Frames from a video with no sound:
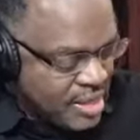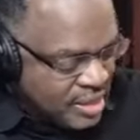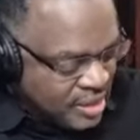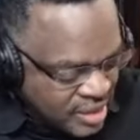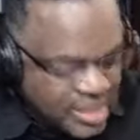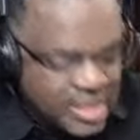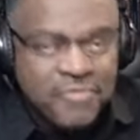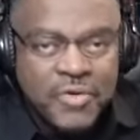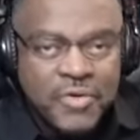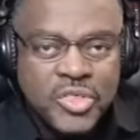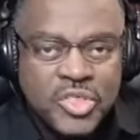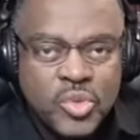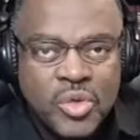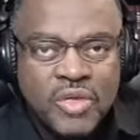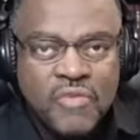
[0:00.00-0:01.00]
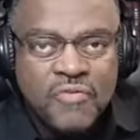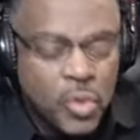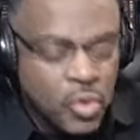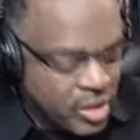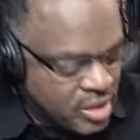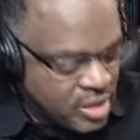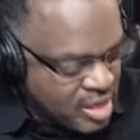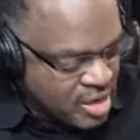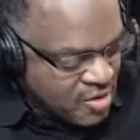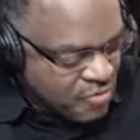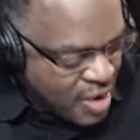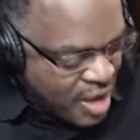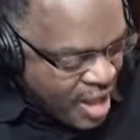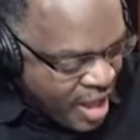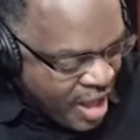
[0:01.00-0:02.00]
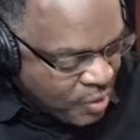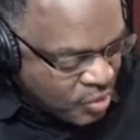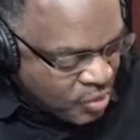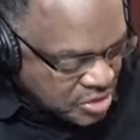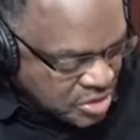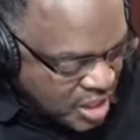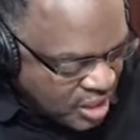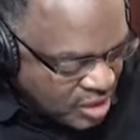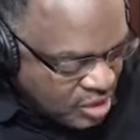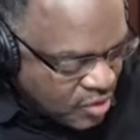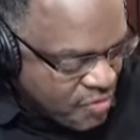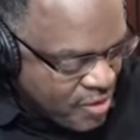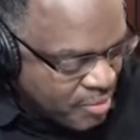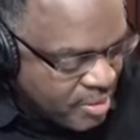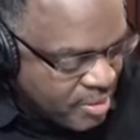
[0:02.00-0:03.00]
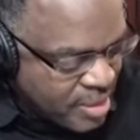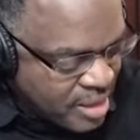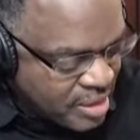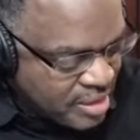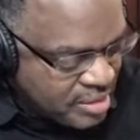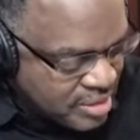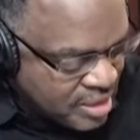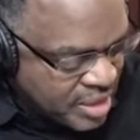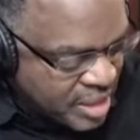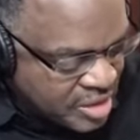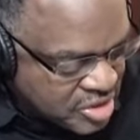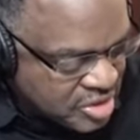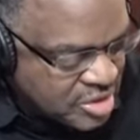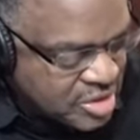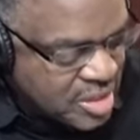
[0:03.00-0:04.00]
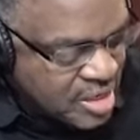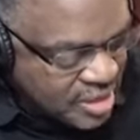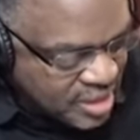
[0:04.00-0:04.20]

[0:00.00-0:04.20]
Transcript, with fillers: Look at verse twenty-four. For I will take you from among the nations,